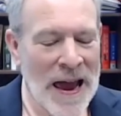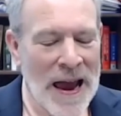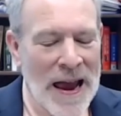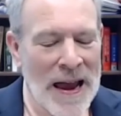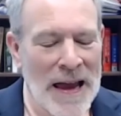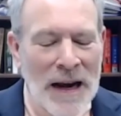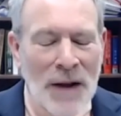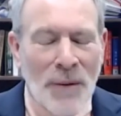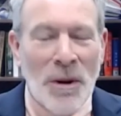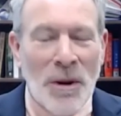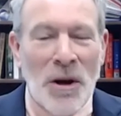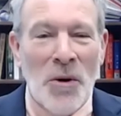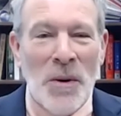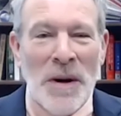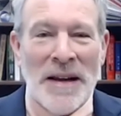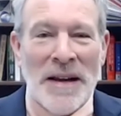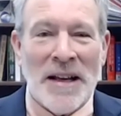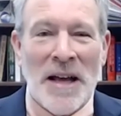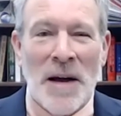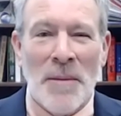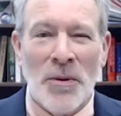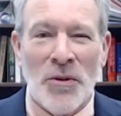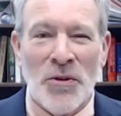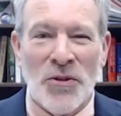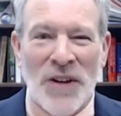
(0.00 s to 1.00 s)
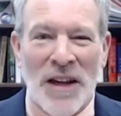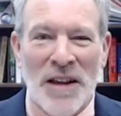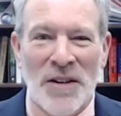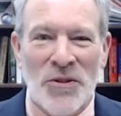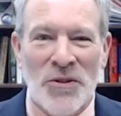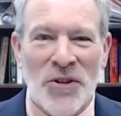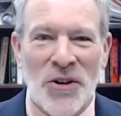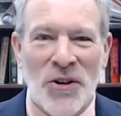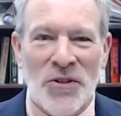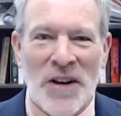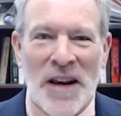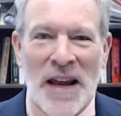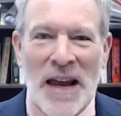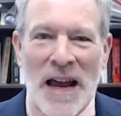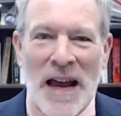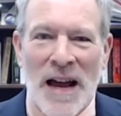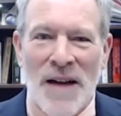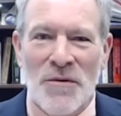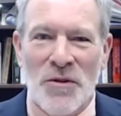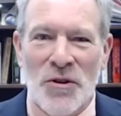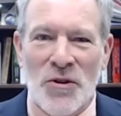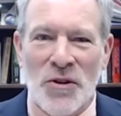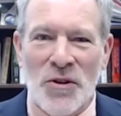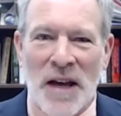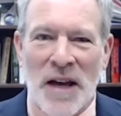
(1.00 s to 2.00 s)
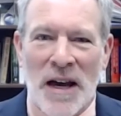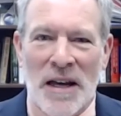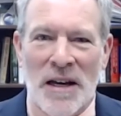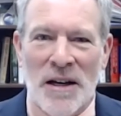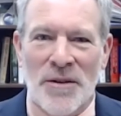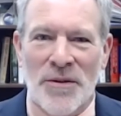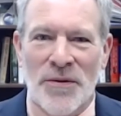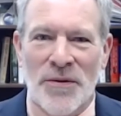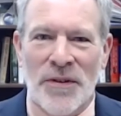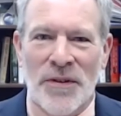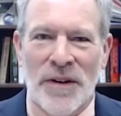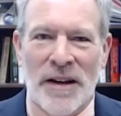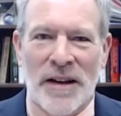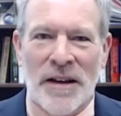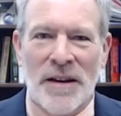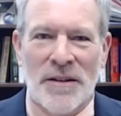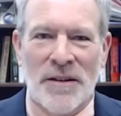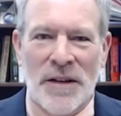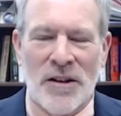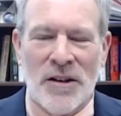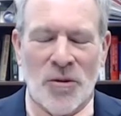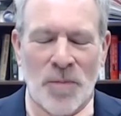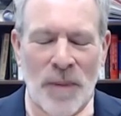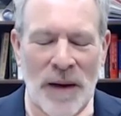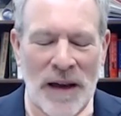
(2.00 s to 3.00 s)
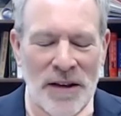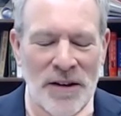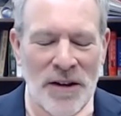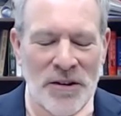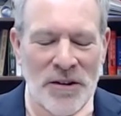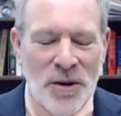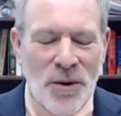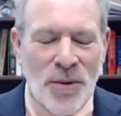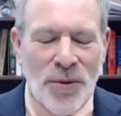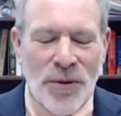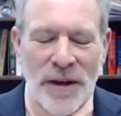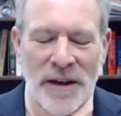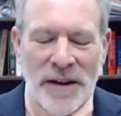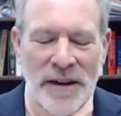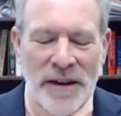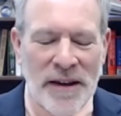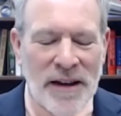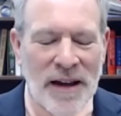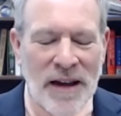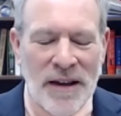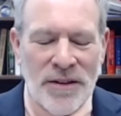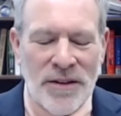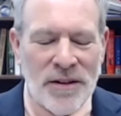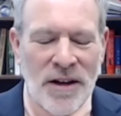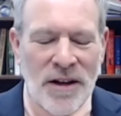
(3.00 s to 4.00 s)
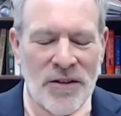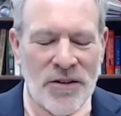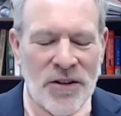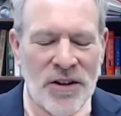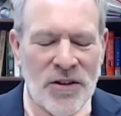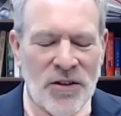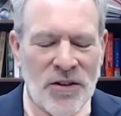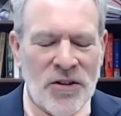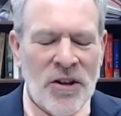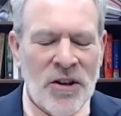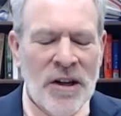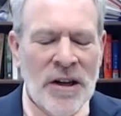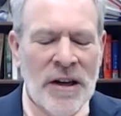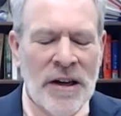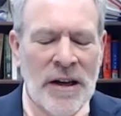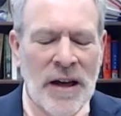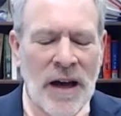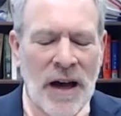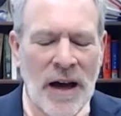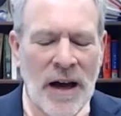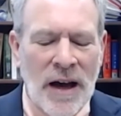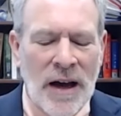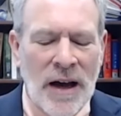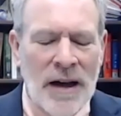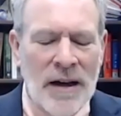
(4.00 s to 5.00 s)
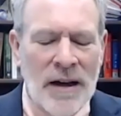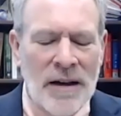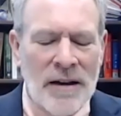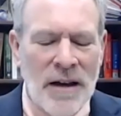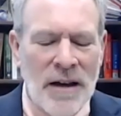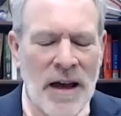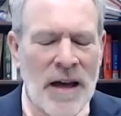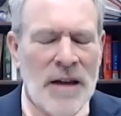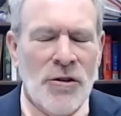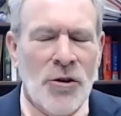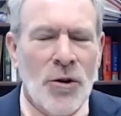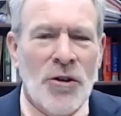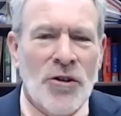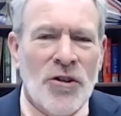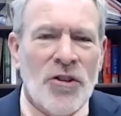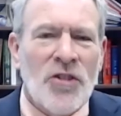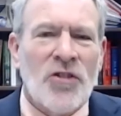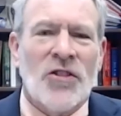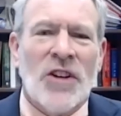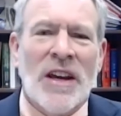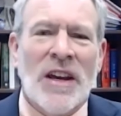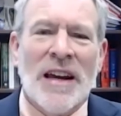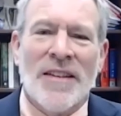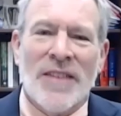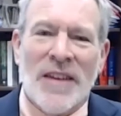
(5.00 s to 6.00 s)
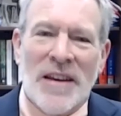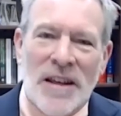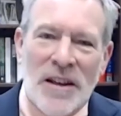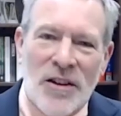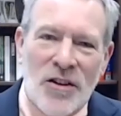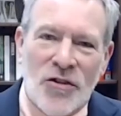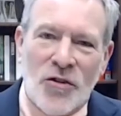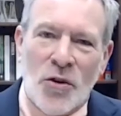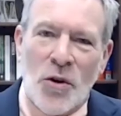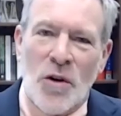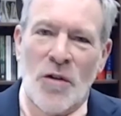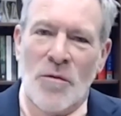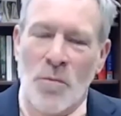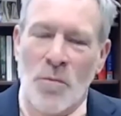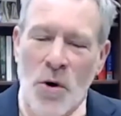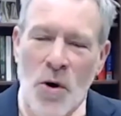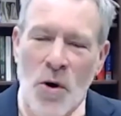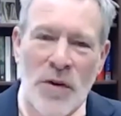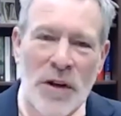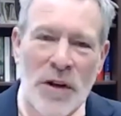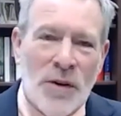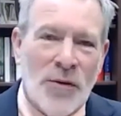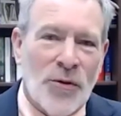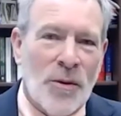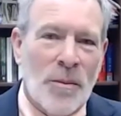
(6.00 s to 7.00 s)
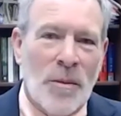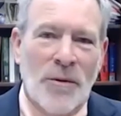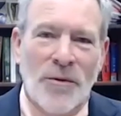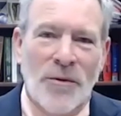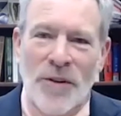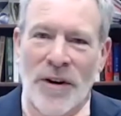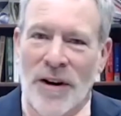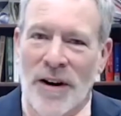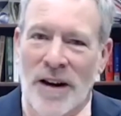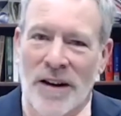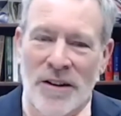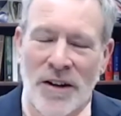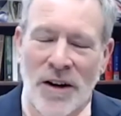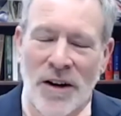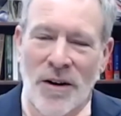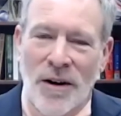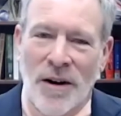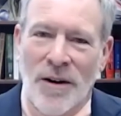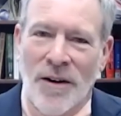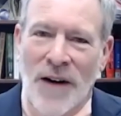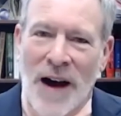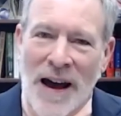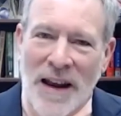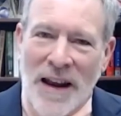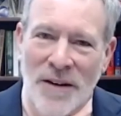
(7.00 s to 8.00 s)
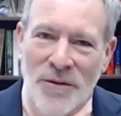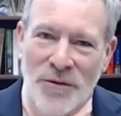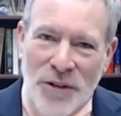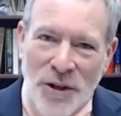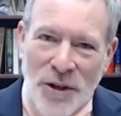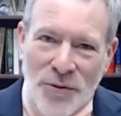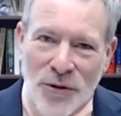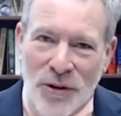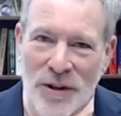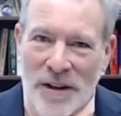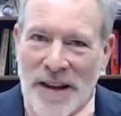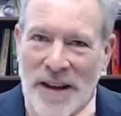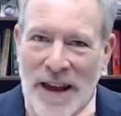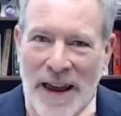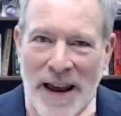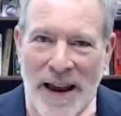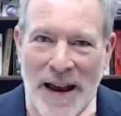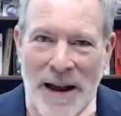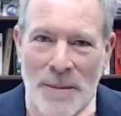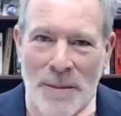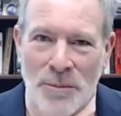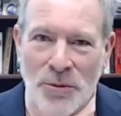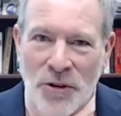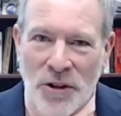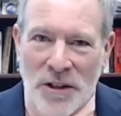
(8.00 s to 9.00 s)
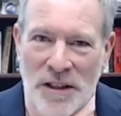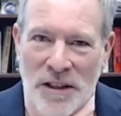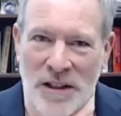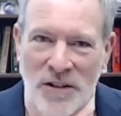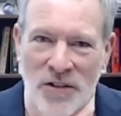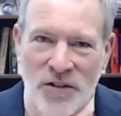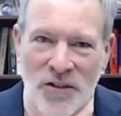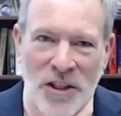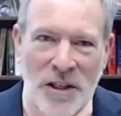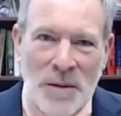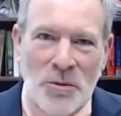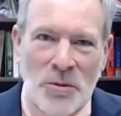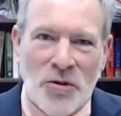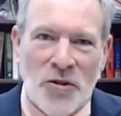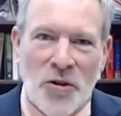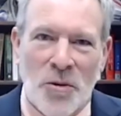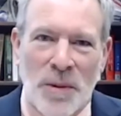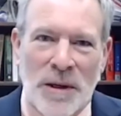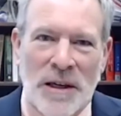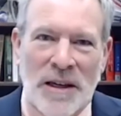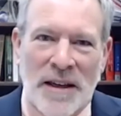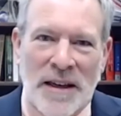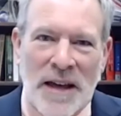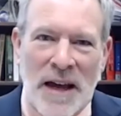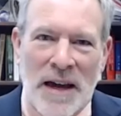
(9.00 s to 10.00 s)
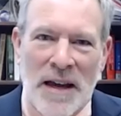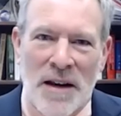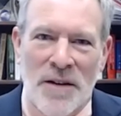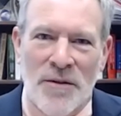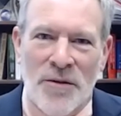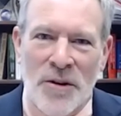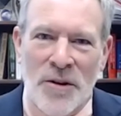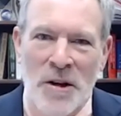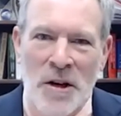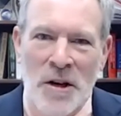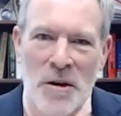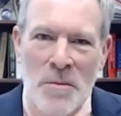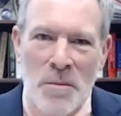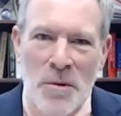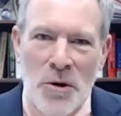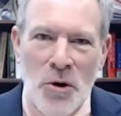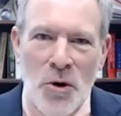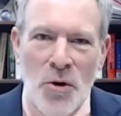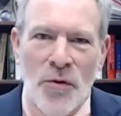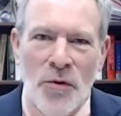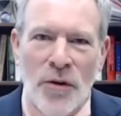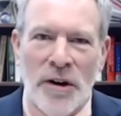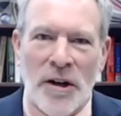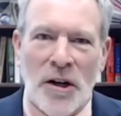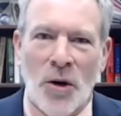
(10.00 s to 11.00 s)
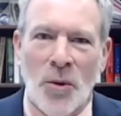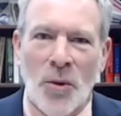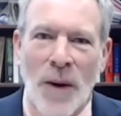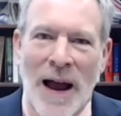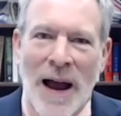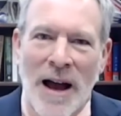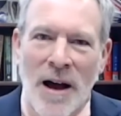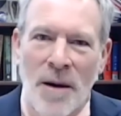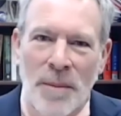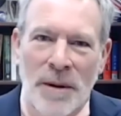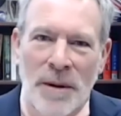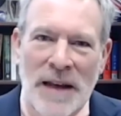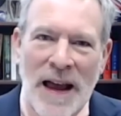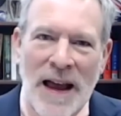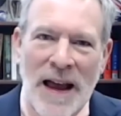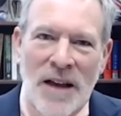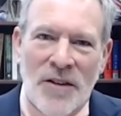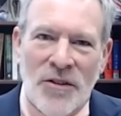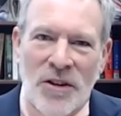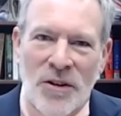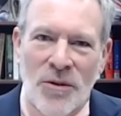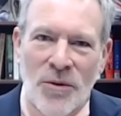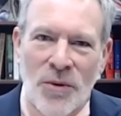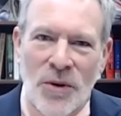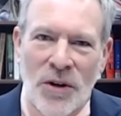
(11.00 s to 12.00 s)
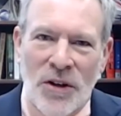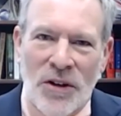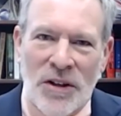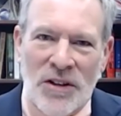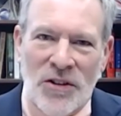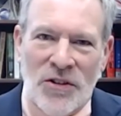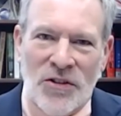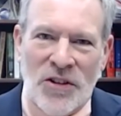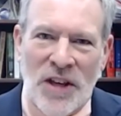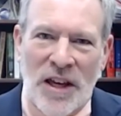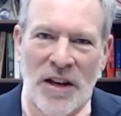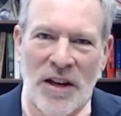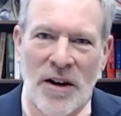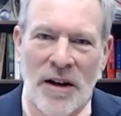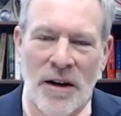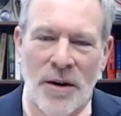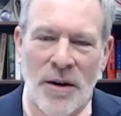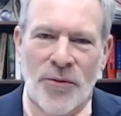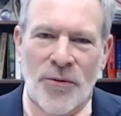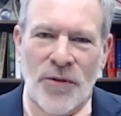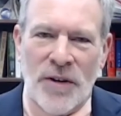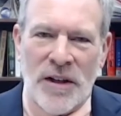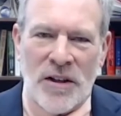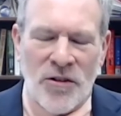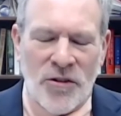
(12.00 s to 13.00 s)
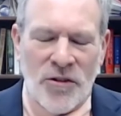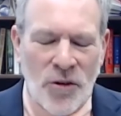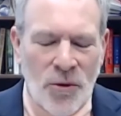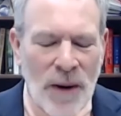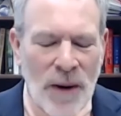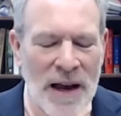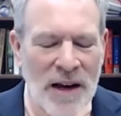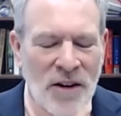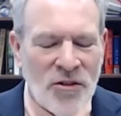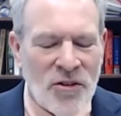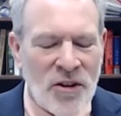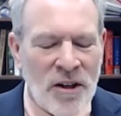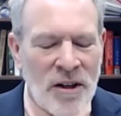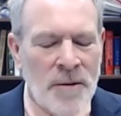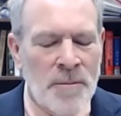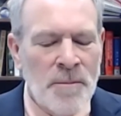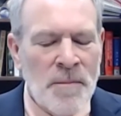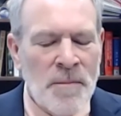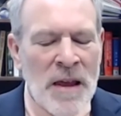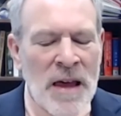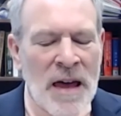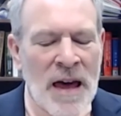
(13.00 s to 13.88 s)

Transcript: And I want to read a couple sentences and have you kind of expand on your thinking, because it's, and you were just saying that he's sort of moving from a lot of different camps, and he seems to be kind of maneuvering around, but hasn't really set on a fixed direction.